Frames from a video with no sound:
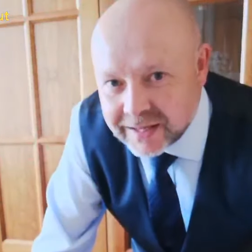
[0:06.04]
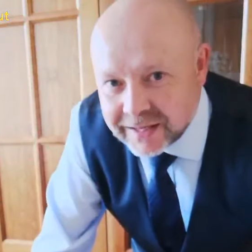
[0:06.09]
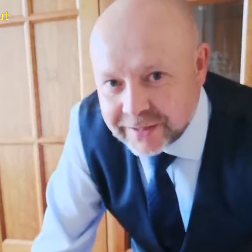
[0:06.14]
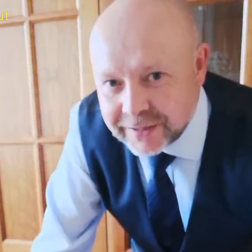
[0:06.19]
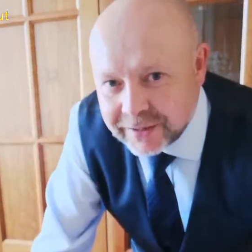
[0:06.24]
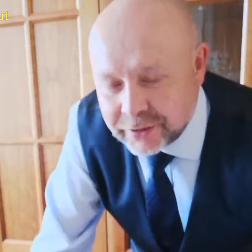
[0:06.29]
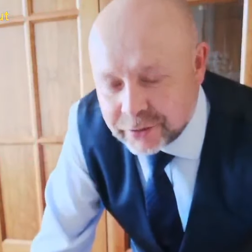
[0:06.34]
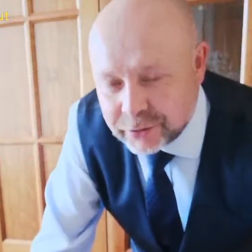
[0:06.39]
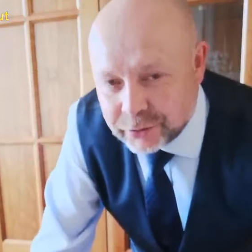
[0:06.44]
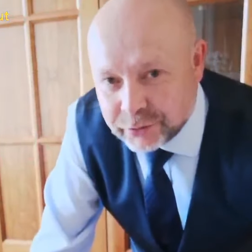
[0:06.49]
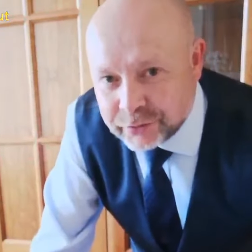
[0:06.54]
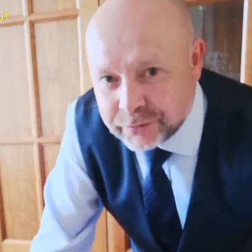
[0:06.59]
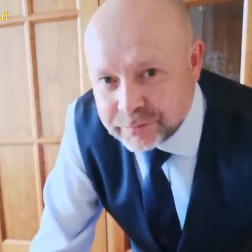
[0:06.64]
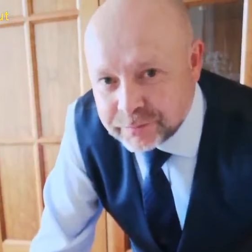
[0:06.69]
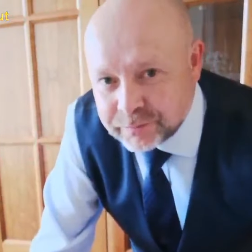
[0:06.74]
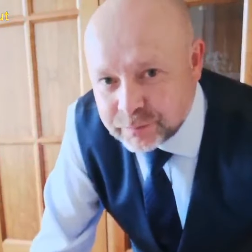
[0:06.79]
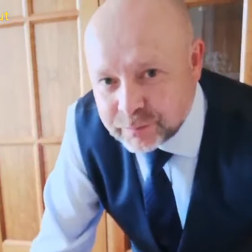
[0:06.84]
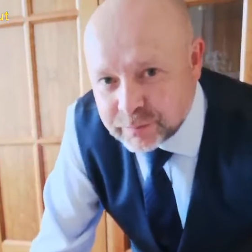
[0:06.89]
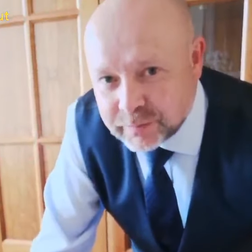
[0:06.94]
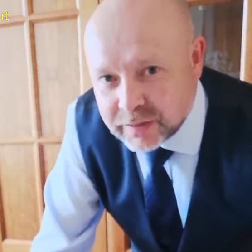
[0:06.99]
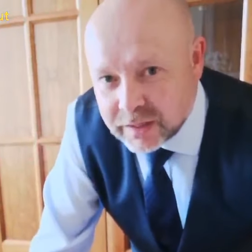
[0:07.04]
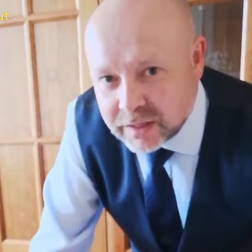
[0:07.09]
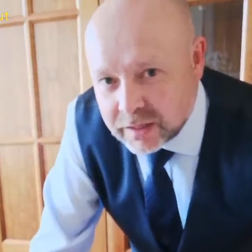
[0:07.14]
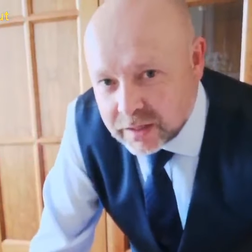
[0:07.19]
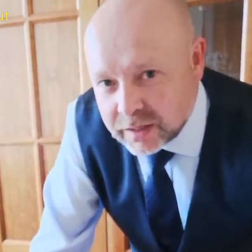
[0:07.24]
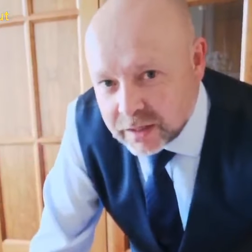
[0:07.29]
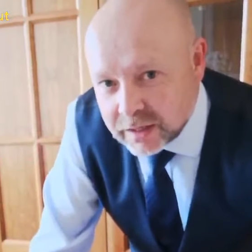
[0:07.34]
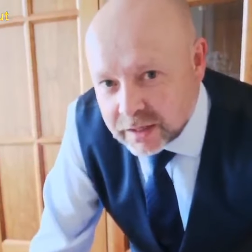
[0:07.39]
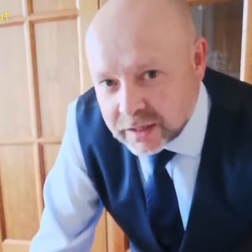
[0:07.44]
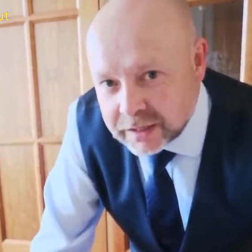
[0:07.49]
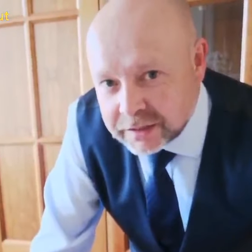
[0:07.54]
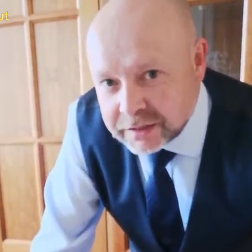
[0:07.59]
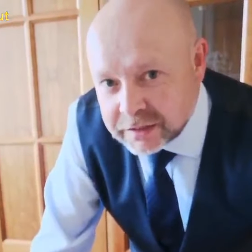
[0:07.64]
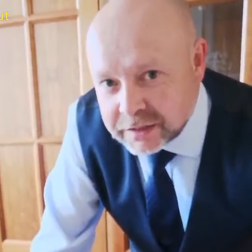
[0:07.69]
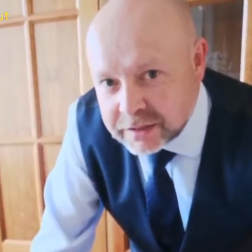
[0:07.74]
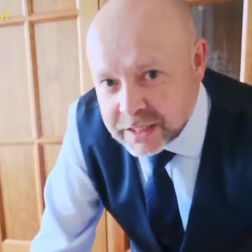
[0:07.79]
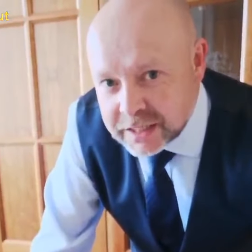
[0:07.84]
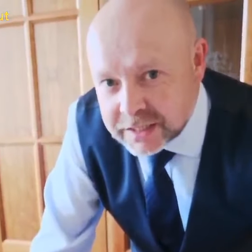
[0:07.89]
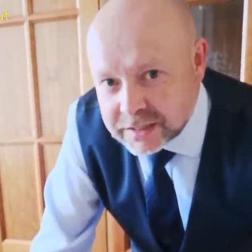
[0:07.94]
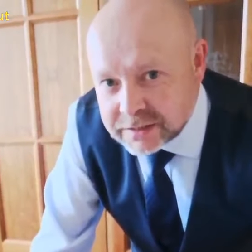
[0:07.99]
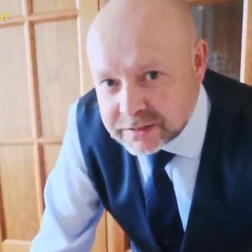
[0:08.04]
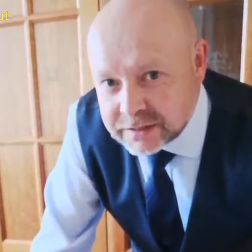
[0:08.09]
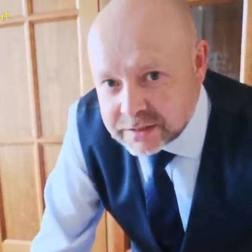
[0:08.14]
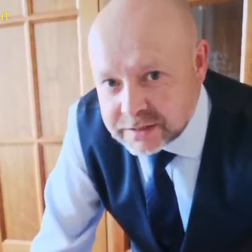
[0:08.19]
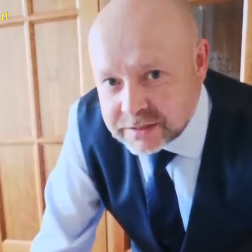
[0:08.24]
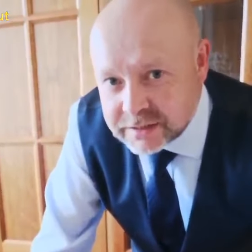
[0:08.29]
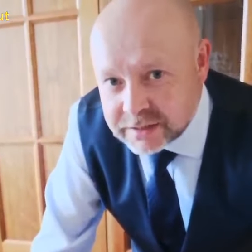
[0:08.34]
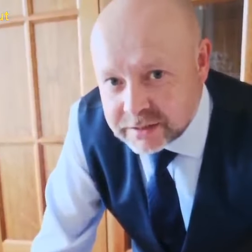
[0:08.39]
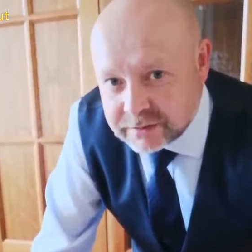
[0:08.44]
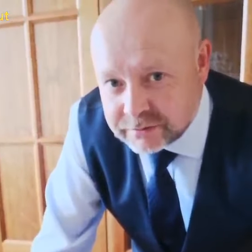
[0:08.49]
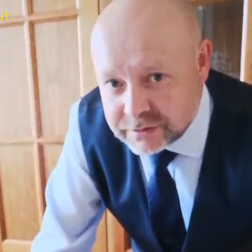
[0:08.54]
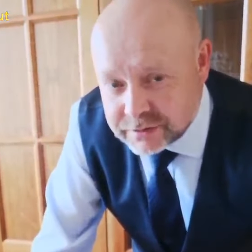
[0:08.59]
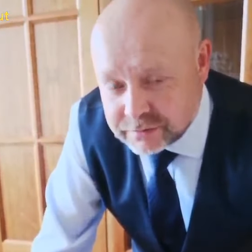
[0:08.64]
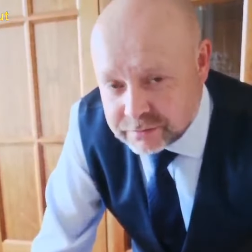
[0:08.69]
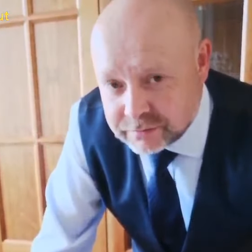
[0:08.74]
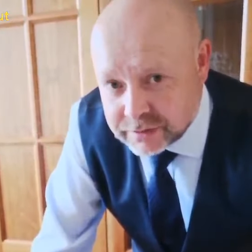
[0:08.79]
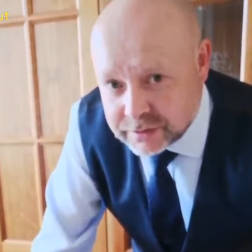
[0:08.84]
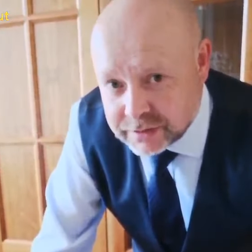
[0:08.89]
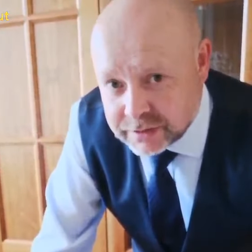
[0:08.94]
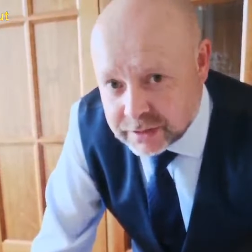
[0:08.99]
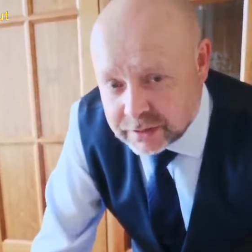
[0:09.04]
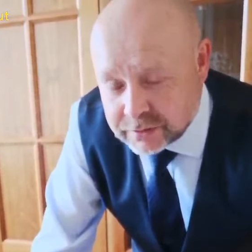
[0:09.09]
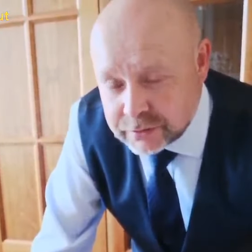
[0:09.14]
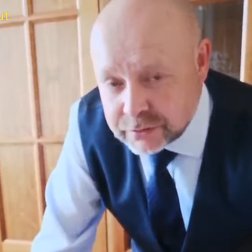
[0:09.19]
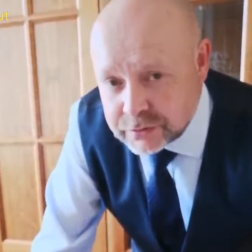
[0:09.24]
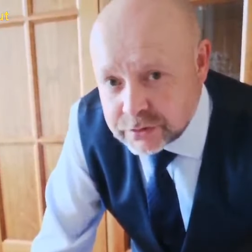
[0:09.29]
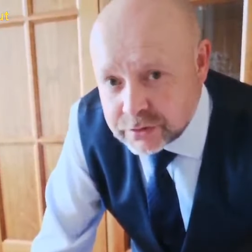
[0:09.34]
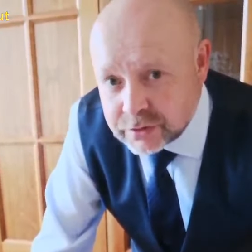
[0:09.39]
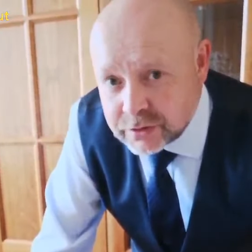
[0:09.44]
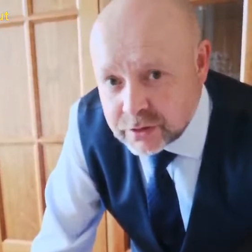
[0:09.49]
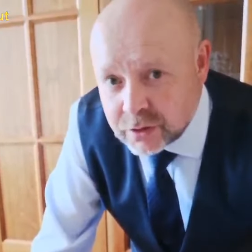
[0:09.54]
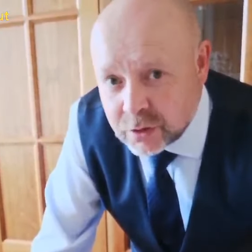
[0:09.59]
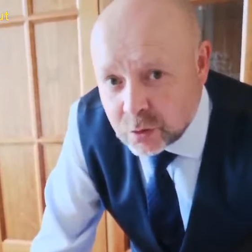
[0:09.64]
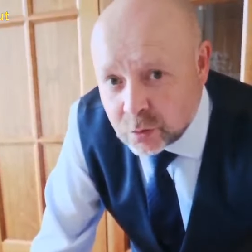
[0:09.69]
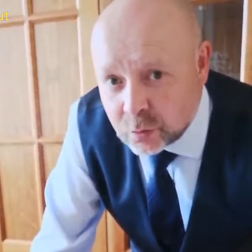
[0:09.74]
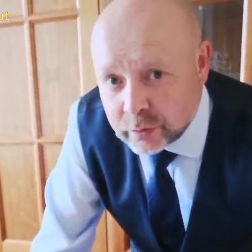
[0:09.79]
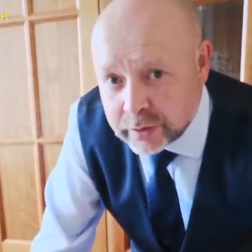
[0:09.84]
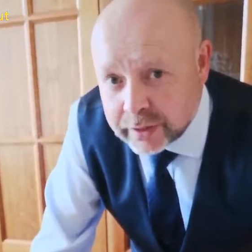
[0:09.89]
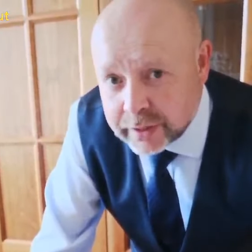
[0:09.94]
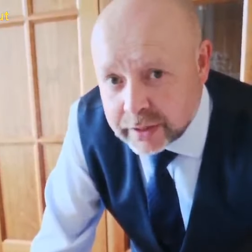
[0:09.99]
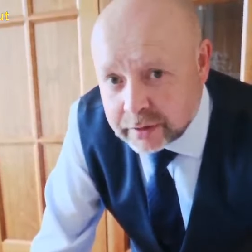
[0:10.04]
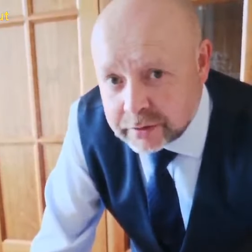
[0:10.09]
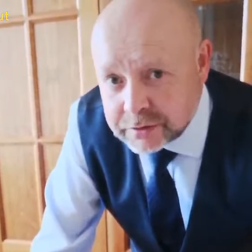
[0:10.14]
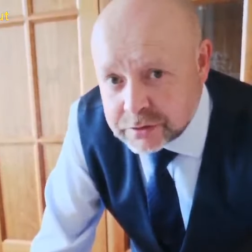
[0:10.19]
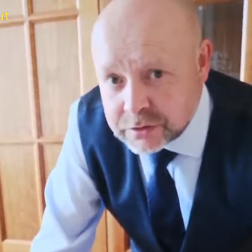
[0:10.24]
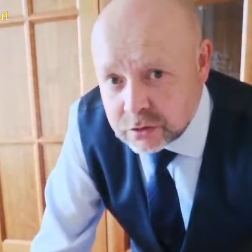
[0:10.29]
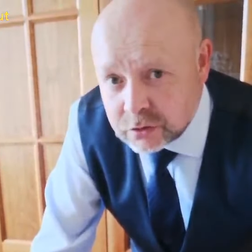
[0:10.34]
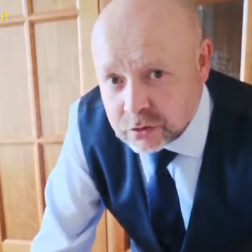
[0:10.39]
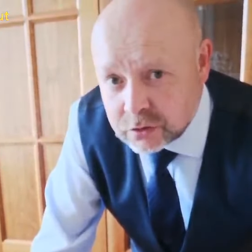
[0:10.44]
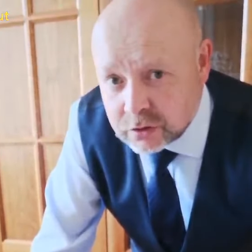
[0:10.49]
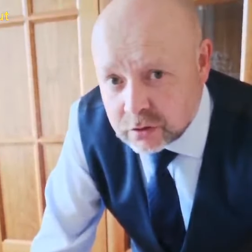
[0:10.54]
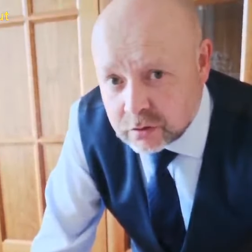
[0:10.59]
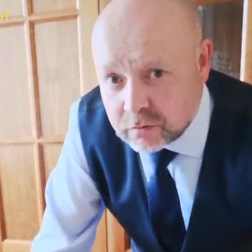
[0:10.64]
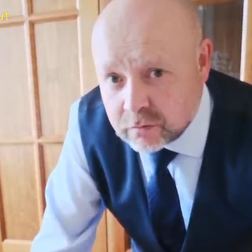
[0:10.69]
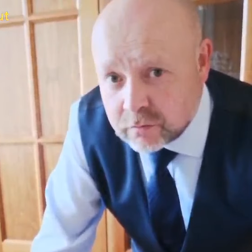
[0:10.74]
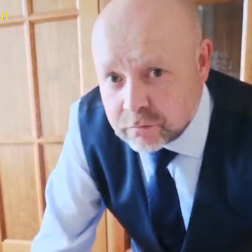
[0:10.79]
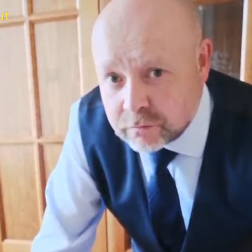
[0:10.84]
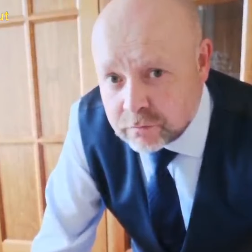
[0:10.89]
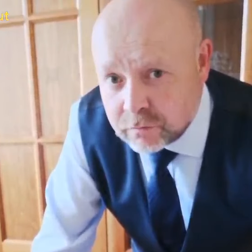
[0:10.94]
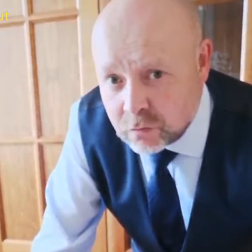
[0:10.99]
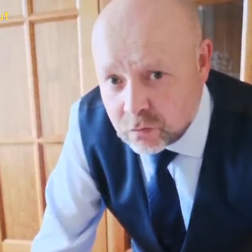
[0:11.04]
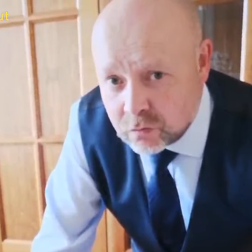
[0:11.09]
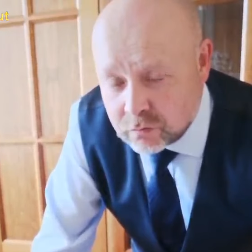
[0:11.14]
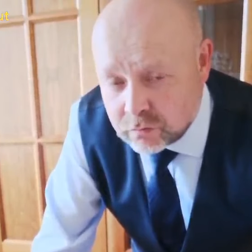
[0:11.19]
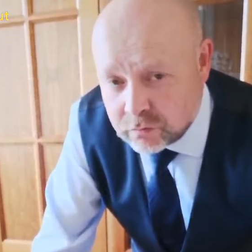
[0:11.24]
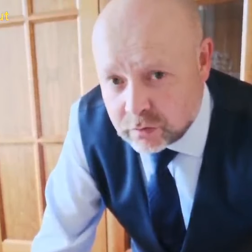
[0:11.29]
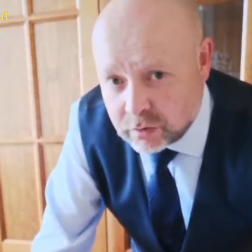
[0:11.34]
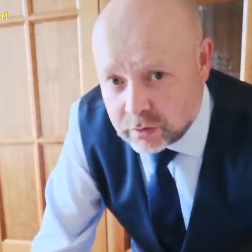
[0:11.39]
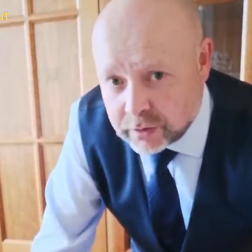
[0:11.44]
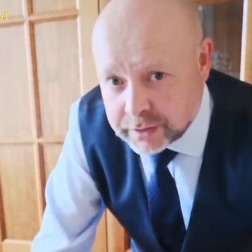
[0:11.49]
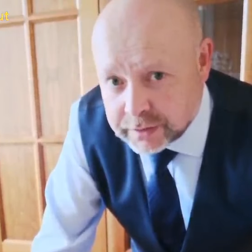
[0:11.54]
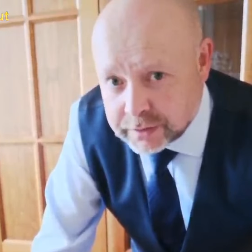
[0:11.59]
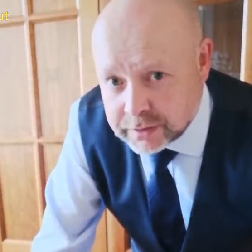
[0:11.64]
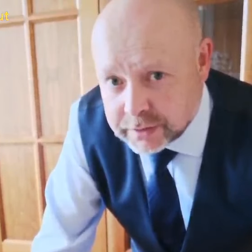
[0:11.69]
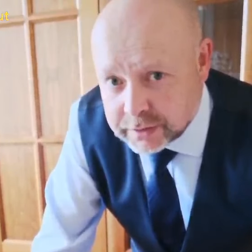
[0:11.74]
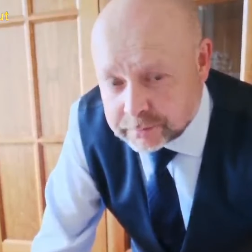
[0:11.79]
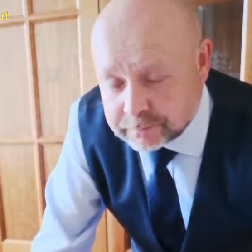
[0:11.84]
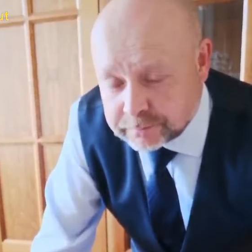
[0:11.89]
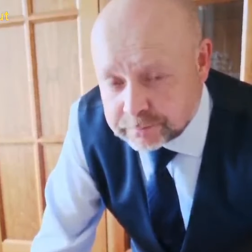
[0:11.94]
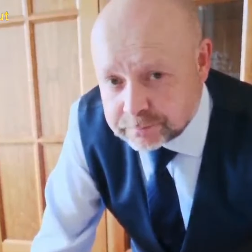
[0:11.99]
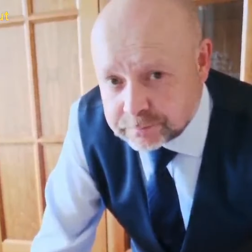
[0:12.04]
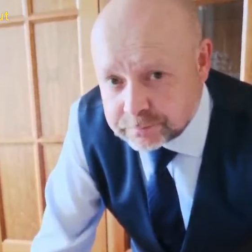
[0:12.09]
Hello, in the next series of videos we're going to look at fault finding.